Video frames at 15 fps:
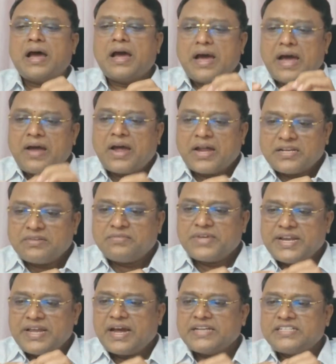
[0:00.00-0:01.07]

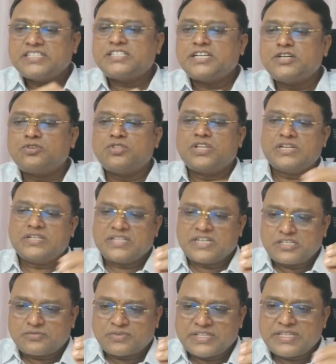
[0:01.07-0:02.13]
very adjacent to that.
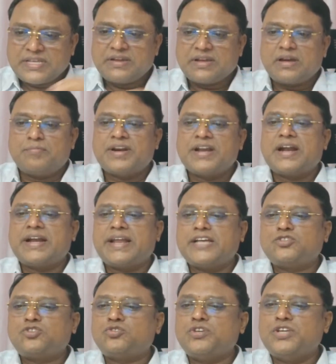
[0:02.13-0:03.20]
That's why they come and
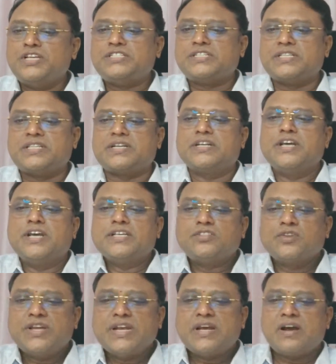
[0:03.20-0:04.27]
attach to each other. So
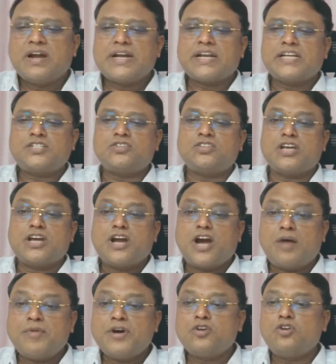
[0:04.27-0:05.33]
in contrast to the
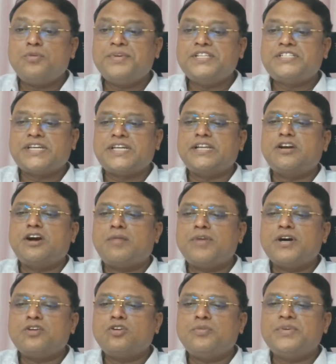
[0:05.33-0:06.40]
gamma globin
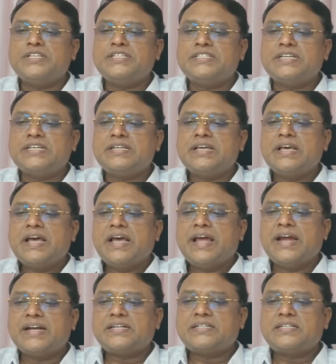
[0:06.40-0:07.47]
gene
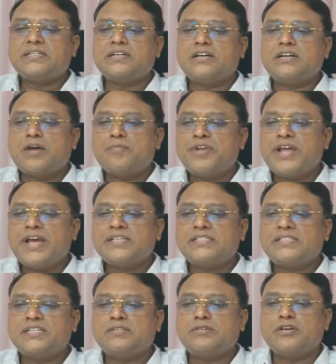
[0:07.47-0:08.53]
at amino
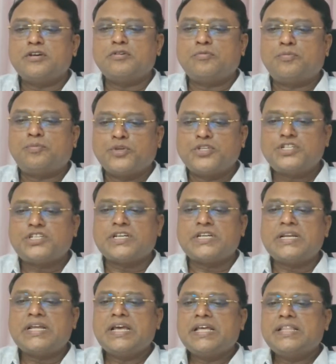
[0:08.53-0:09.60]
acid
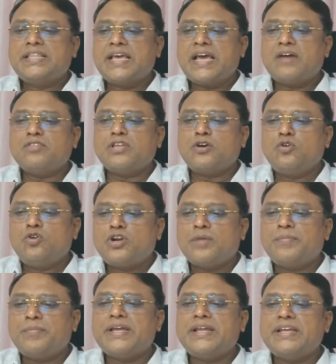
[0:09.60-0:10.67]
position, they have the
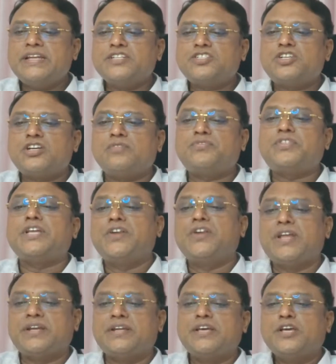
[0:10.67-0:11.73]
glutamine instead of
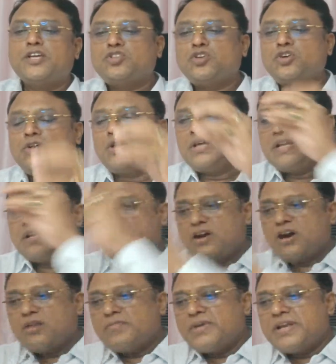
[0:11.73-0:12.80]
threonine. So in
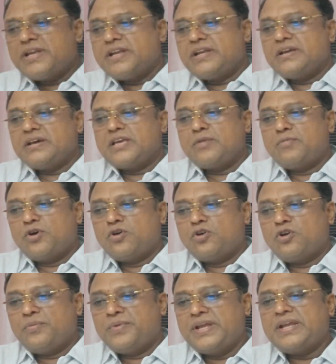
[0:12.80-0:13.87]
normal
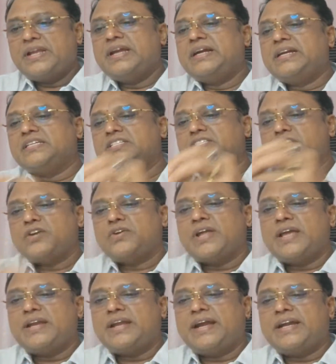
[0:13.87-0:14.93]
hemoglobin, it is
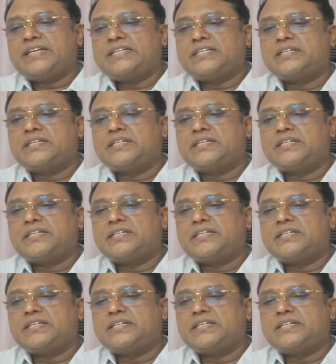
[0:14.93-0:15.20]
threonine at